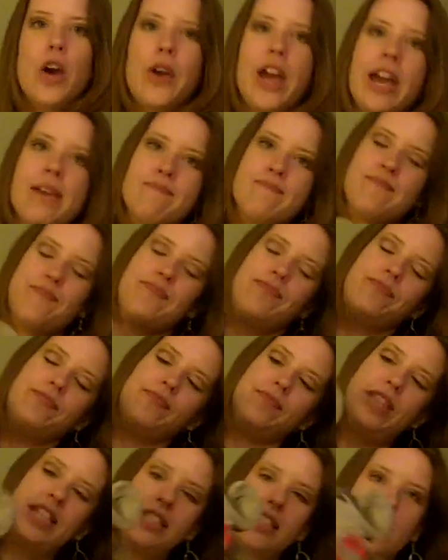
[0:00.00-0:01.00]
okay.
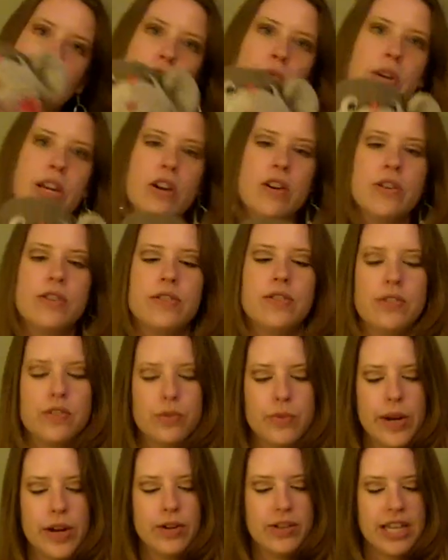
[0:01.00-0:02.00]
This is Squeakers.
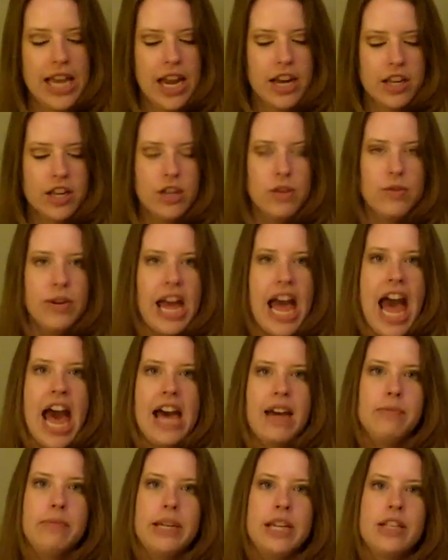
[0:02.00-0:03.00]
Squeakers had a cute
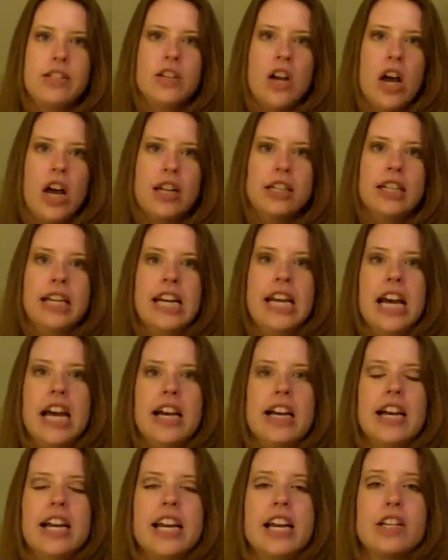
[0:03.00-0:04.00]
hat, but it's gone.
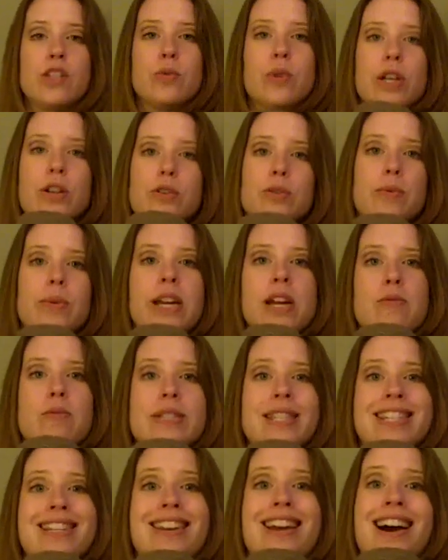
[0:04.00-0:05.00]
I got Squeakers when I
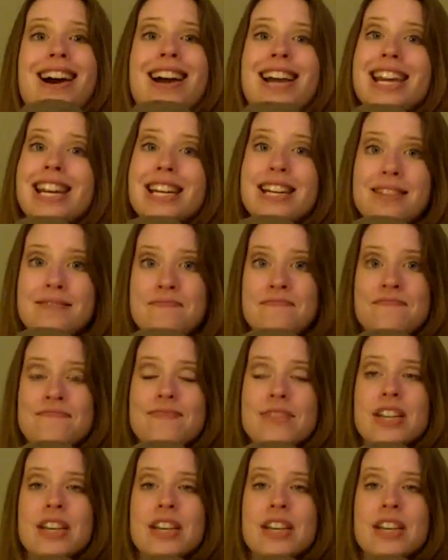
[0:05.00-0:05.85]
was 9.